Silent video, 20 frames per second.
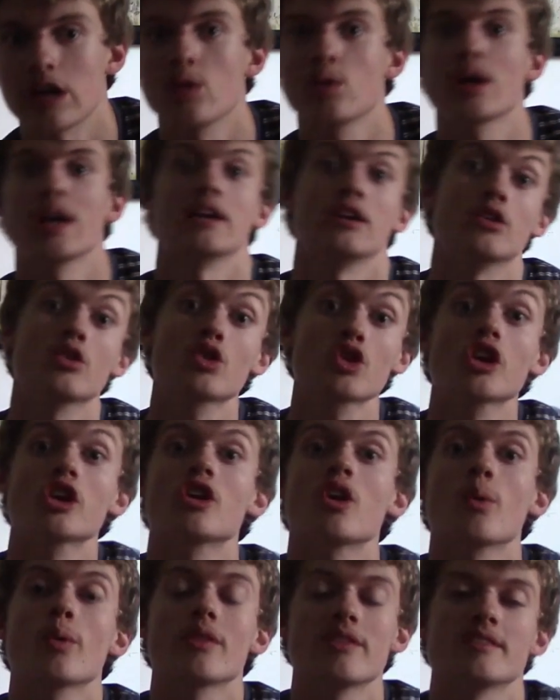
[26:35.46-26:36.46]
okay, you're gonna
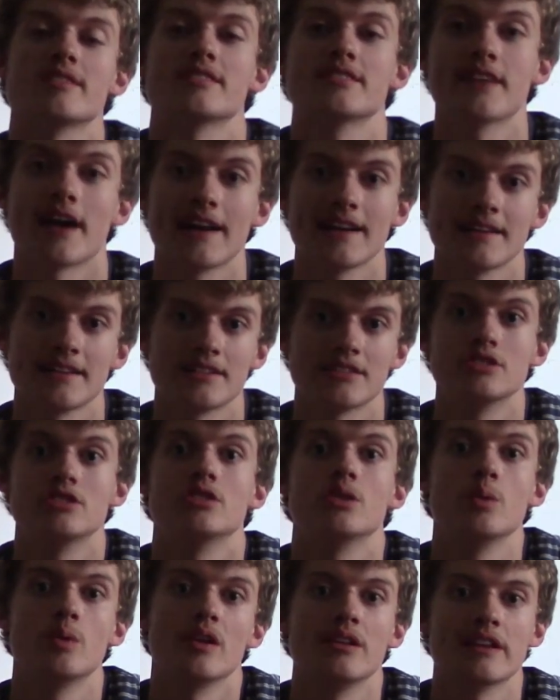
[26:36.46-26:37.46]
go to this scientist
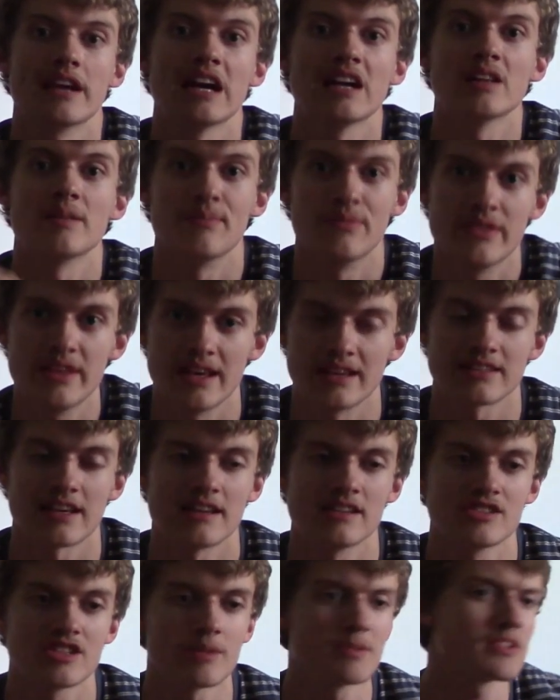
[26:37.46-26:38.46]
dude and tell him this.
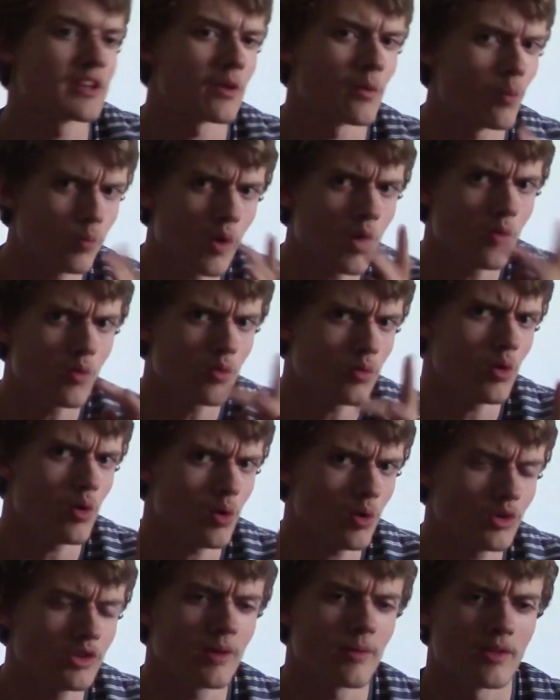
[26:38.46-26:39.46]
And Jamie's like, whoa, whoa, whoa,
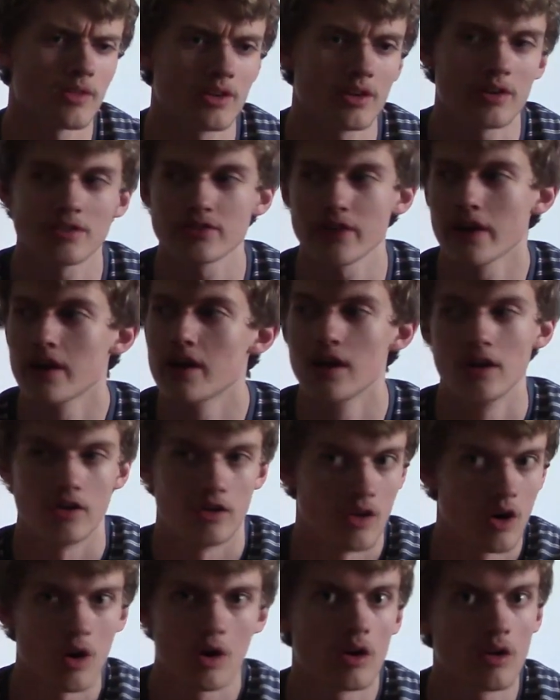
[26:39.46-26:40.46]
hold up. And the Doctor's like,
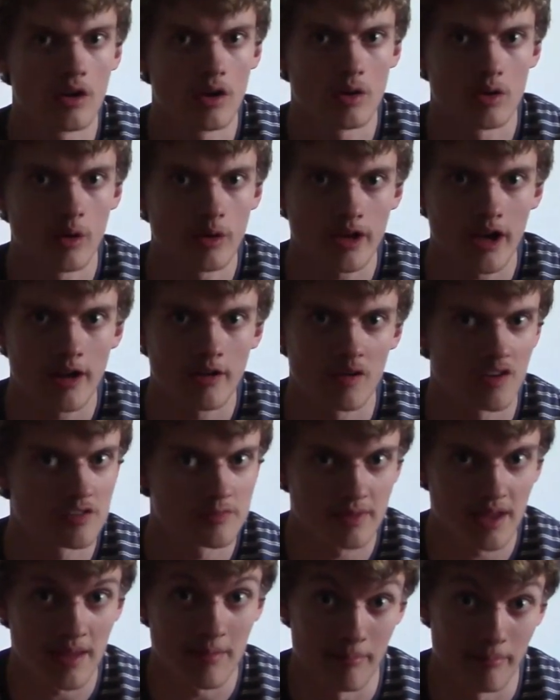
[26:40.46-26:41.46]
no, no, no, no time to
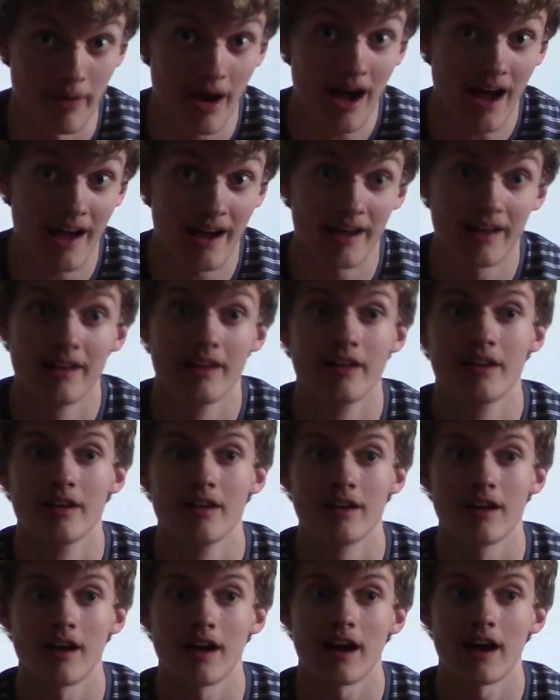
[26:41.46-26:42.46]
explain, bye.
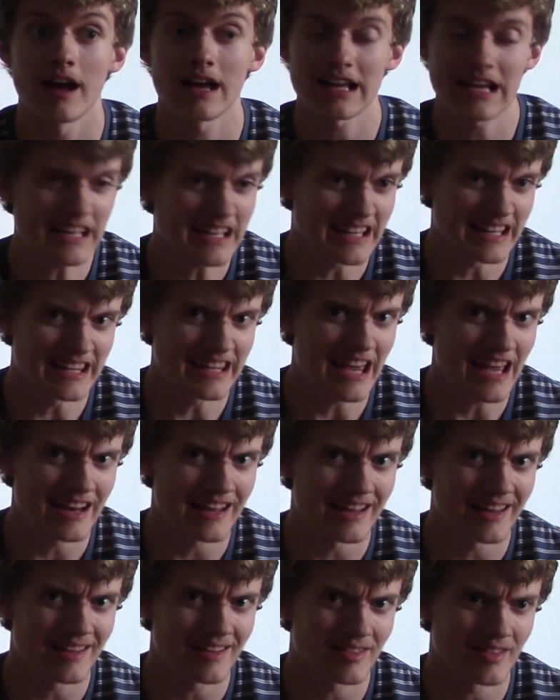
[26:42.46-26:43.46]
I kind of get
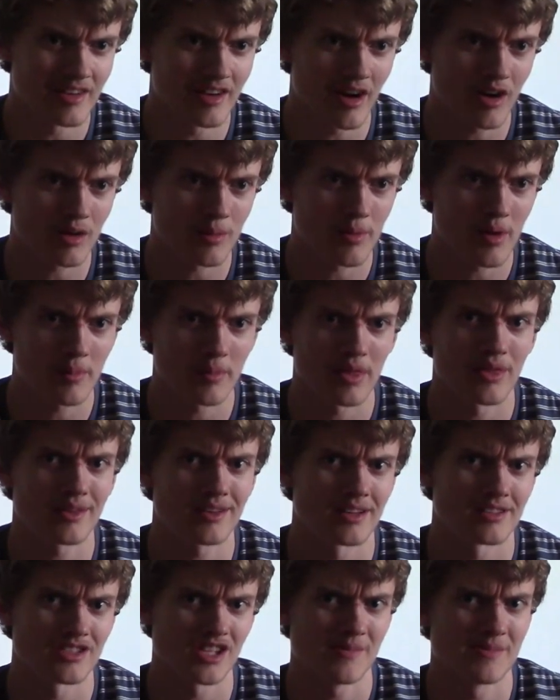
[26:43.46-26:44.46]
it. The Doctor probably
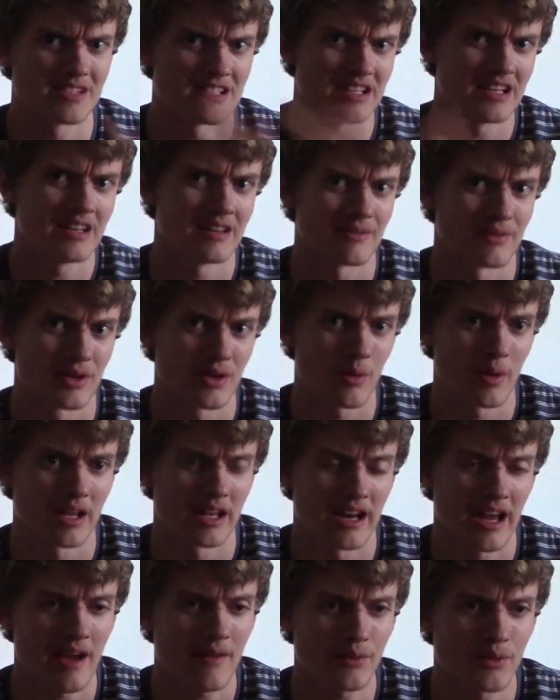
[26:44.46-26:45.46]
thinks that Jamie's an idiot for going
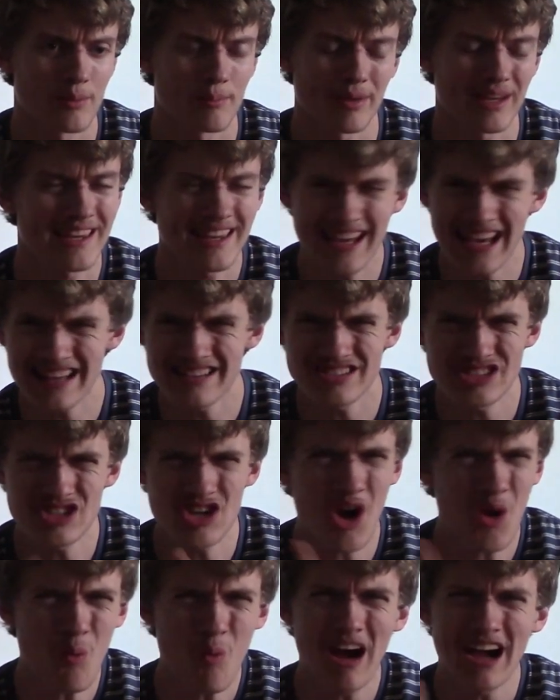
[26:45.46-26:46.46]
in after him, but he has
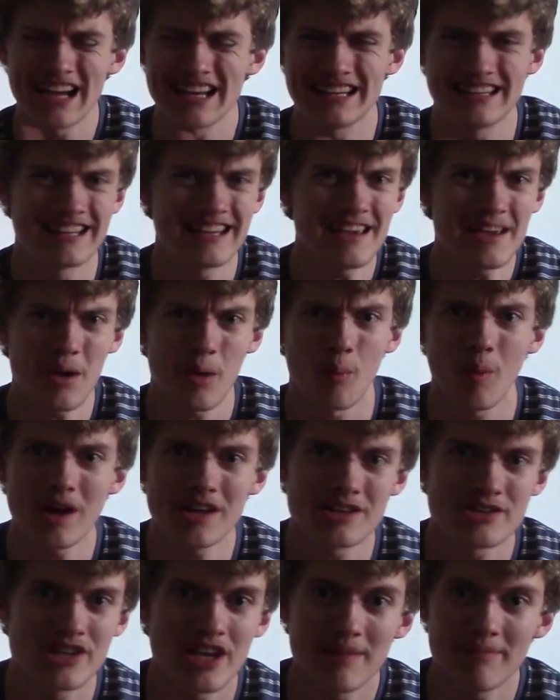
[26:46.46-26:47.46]
no idea
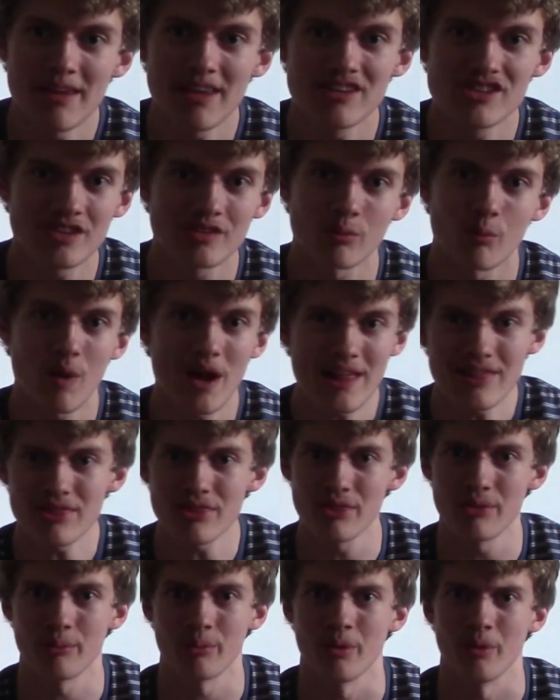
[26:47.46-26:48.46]
what Jamie just
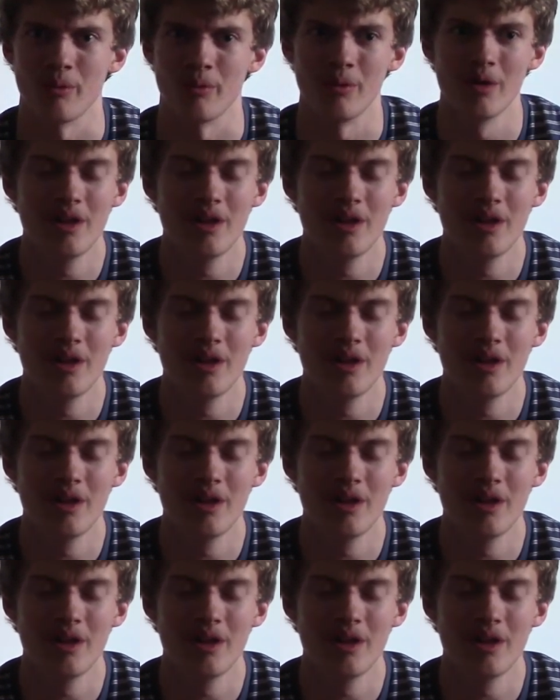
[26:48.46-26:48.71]
went through.